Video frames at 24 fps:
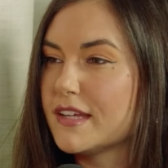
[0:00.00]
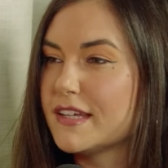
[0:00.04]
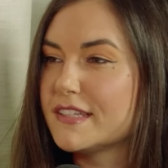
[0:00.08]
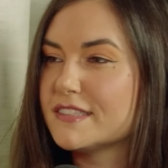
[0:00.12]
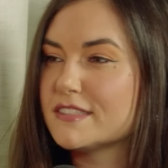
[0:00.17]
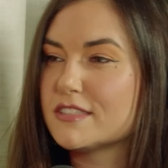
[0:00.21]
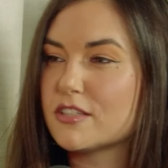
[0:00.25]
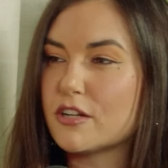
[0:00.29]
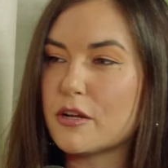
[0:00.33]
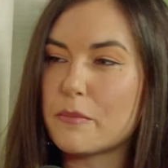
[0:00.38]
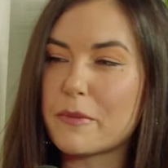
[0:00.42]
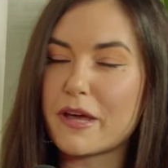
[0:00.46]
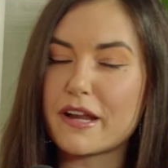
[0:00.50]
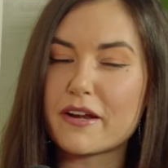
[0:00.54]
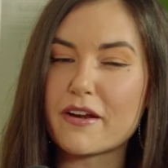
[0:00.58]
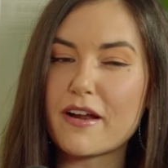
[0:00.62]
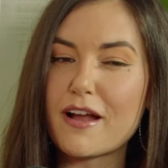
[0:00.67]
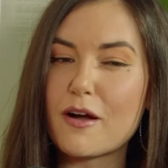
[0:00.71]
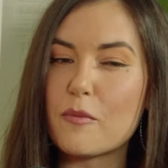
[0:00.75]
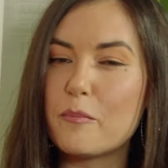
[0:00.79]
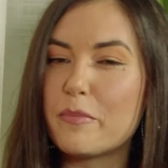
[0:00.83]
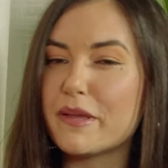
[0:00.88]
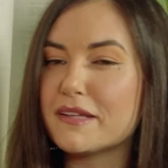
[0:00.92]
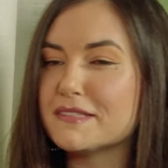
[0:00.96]
So no matter
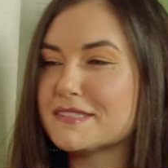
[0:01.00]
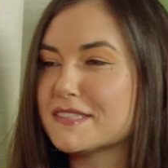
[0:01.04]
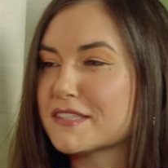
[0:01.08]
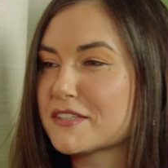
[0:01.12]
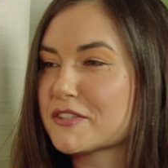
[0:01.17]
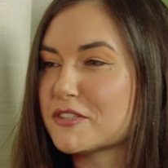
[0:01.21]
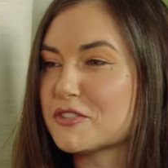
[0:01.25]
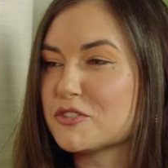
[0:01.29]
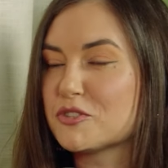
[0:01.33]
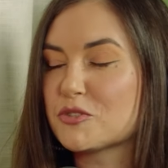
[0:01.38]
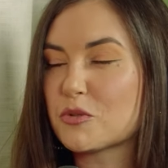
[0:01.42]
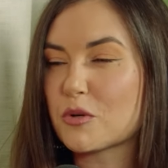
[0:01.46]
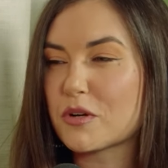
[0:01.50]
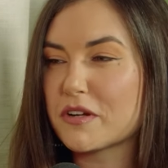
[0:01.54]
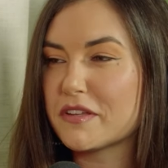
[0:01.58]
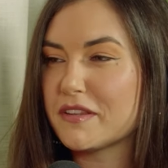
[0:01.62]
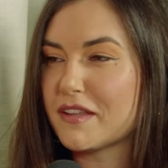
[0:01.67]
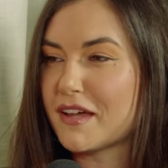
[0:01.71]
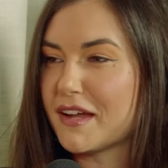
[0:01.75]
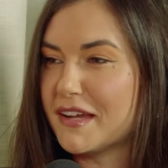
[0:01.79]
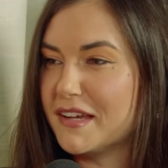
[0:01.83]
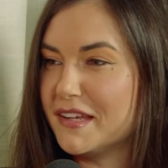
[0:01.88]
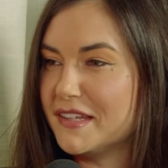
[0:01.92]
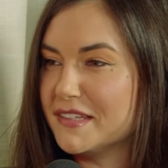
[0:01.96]
how basic the
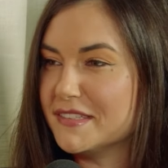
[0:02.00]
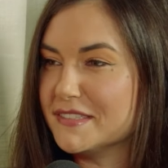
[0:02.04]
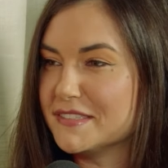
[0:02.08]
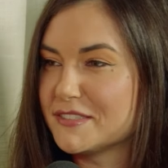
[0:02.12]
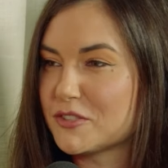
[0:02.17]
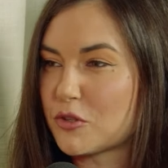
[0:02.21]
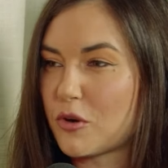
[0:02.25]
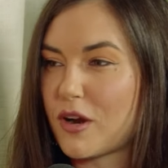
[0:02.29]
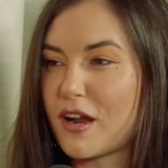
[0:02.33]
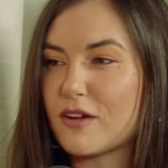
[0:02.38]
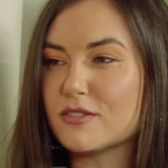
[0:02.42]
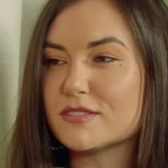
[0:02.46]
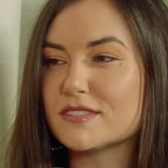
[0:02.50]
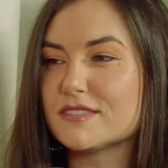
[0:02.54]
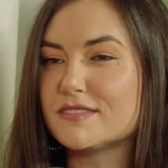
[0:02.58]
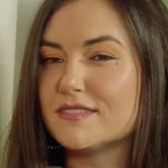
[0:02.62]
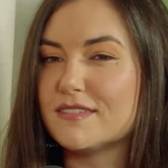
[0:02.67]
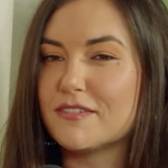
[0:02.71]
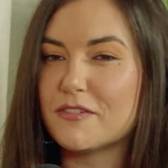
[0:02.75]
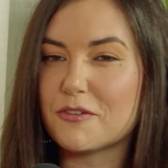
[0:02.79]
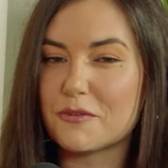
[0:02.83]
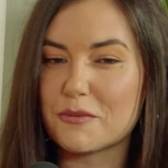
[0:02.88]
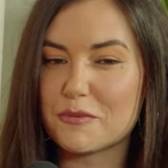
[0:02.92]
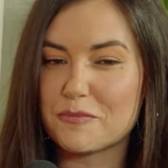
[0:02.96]
storyline is, or how
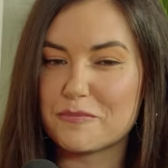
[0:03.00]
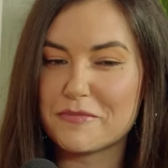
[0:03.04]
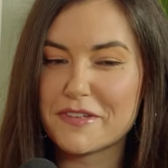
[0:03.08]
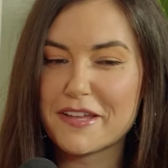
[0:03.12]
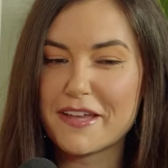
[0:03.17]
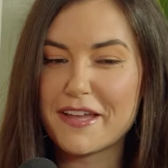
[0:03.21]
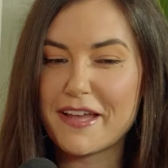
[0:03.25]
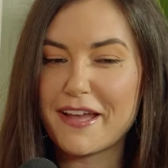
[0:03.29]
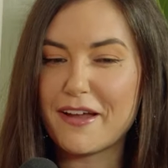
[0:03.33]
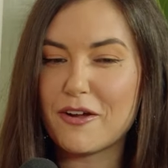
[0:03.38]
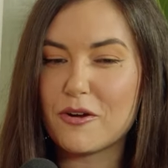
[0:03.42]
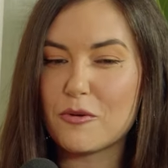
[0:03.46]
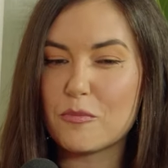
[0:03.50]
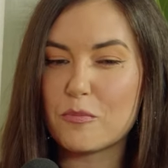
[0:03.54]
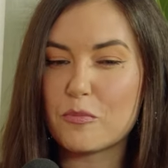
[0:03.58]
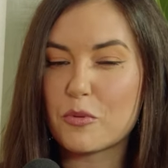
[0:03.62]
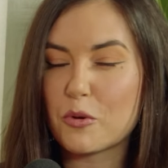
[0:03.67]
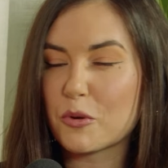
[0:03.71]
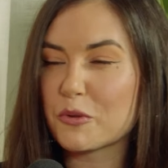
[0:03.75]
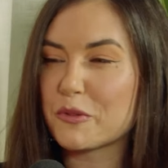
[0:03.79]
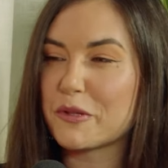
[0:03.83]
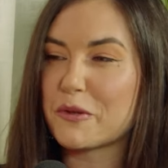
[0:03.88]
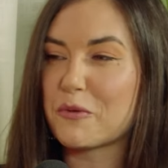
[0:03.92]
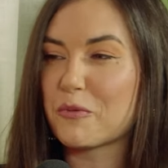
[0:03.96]
or how
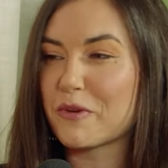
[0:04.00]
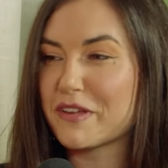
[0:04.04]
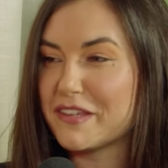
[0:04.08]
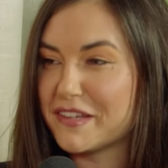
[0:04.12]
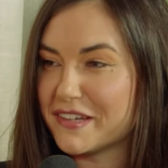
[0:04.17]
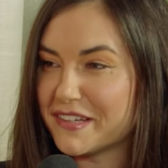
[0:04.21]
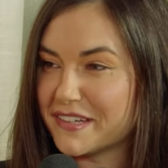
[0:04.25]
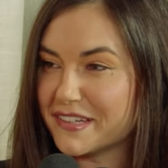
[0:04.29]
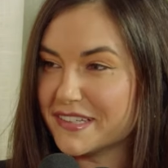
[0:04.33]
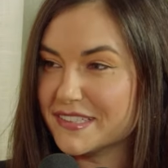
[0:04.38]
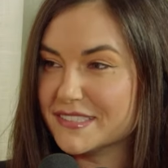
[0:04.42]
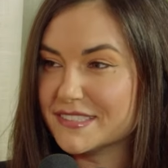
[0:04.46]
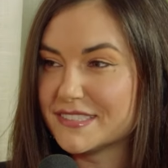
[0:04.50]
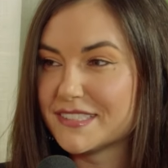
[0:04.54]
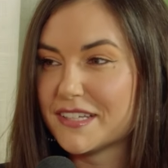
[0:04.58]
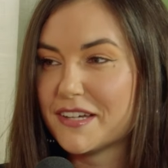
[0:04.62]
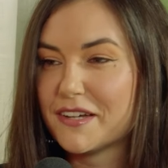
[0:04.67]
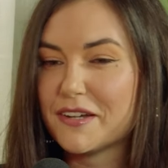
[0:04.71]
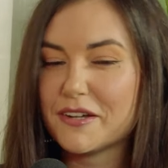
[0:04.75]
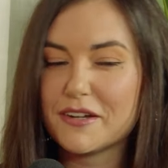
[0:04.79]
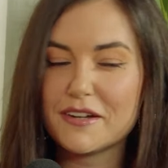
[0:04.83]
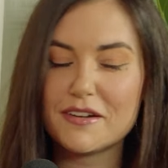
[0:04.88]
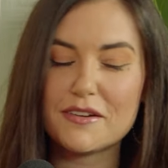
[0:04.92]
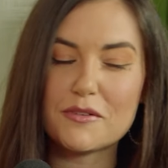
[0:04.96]
poorly written it is,
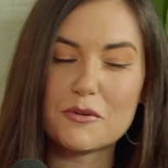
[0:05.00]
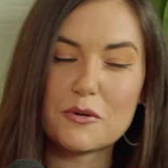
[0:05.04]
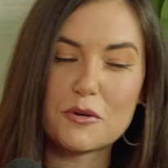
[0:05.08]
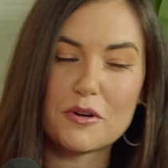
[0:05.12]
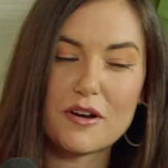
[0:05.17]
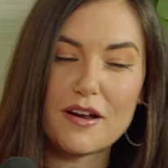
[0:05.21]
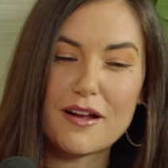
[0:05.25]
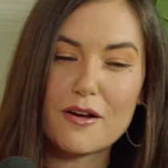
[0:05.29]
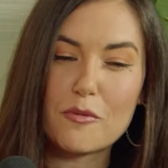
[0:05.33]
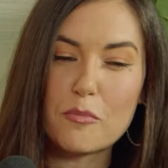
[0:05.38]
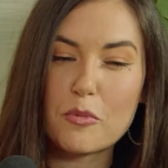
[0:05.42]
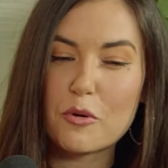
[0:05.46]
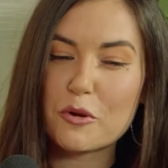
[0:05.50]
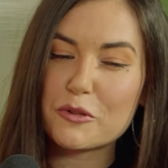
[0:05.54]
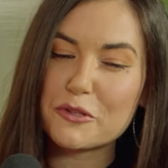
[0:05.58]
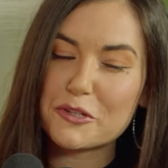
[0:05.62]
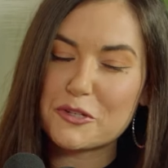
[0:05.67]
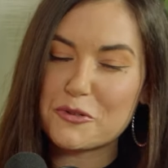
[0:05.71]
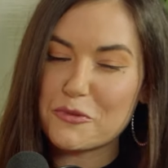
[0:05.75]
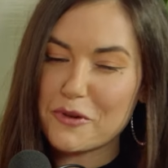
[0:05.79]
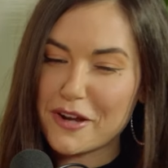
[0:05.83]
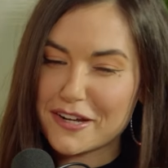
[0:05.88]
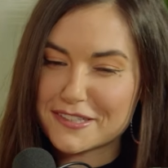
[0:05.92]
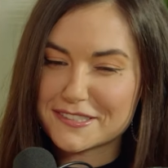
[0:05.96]
or how poorly
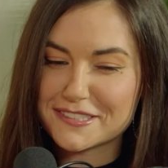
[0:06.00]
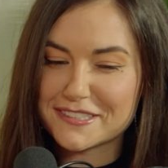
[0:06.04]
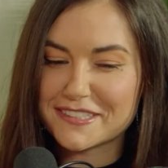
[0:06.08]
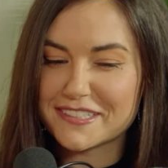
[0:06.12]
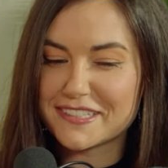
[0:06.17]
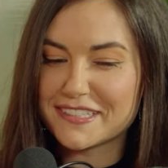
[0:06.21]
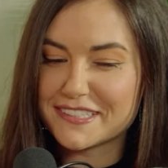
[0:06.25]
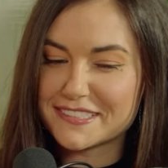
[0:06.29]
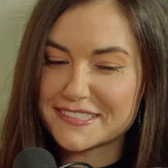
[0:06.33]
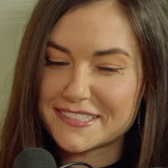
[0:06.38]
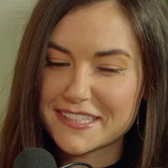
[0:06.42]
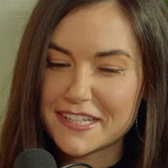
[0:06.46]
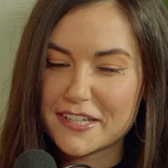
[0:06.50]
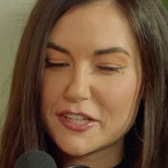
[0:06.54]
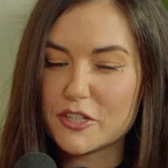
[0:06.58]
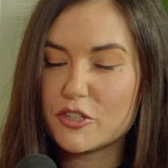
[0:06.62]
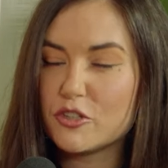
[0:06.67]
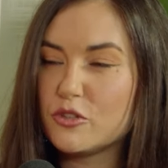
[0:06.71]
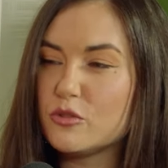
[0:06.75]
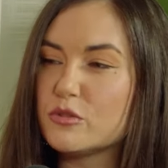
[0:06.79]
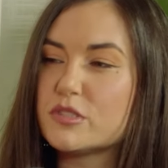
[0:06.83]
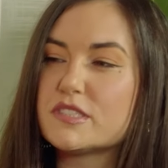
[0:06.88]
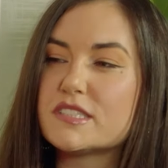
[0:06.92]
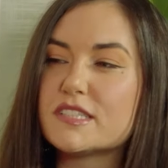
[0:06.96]
directed it is,
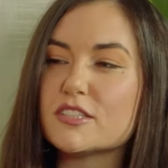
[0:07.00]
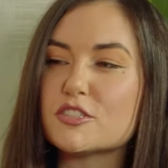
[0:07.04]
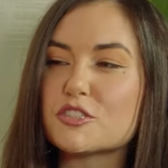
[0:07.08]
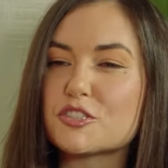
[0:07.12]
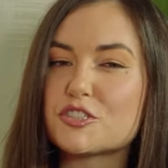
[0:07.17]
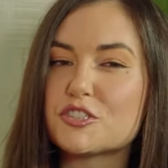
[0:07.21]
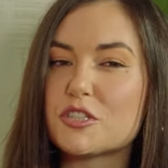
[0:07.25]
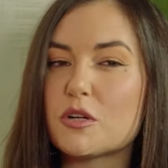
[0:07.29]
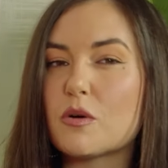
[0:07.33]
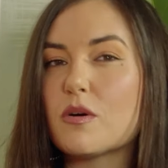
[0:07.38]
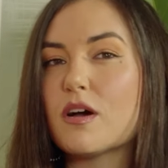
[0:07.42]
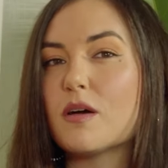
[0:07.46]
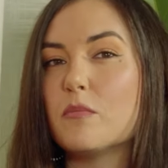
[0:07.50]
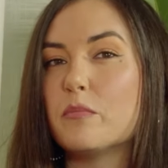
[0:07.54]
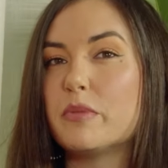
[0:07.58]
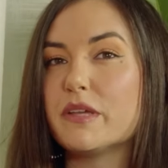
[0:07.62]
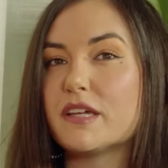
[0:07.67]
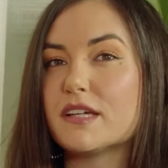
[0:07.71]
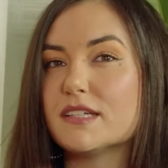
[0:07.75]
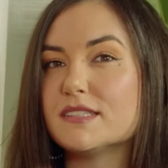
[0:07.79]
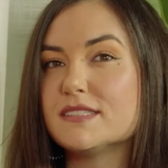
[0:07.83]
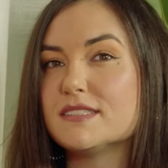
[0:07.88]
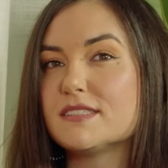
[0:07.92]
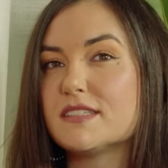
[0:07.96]
you still show up
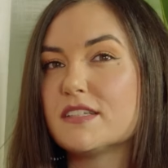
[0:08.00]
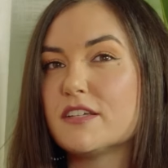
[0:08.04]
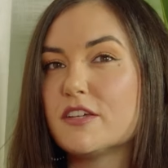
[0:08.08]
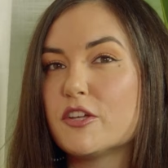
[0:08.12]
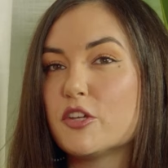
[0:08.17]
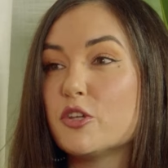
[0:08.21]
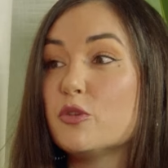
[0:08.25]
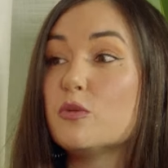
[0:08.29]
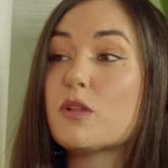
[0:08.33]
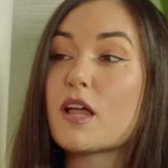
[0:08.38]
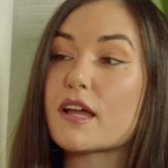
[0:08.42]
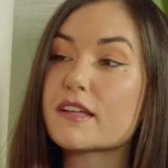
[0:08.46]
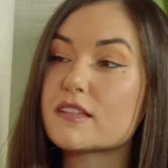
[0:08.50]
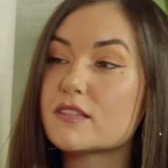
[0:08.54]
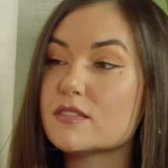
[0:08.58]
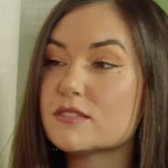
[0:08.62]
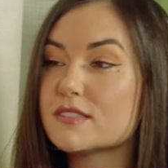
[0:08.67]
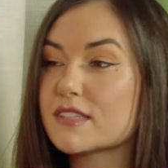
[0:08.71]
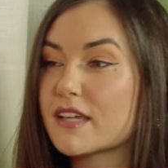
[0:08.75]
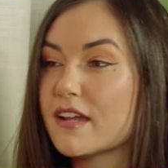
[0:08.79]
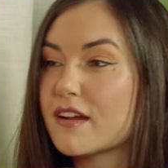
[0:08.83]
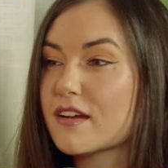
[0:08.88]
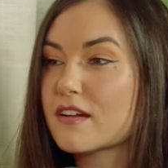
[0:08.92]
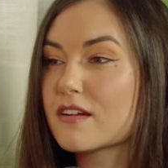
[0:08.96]
because you like those
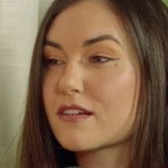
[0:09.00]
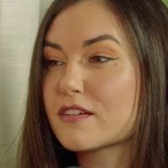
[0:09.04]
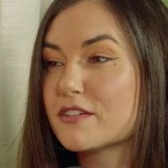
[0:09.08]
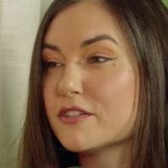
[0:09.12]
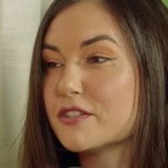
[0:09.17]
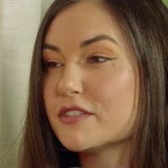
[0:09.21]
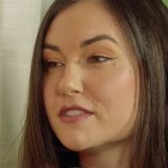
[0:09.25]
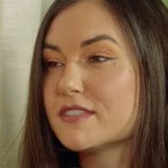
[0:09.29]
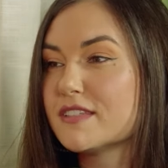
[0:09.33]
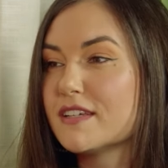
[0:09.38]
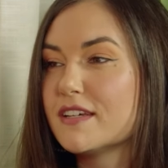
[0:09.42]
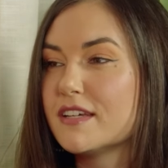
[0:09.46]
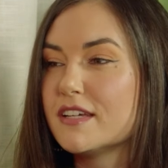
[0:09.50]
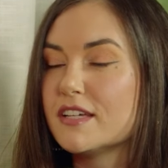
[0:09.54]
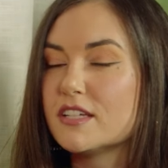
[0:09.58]
characters.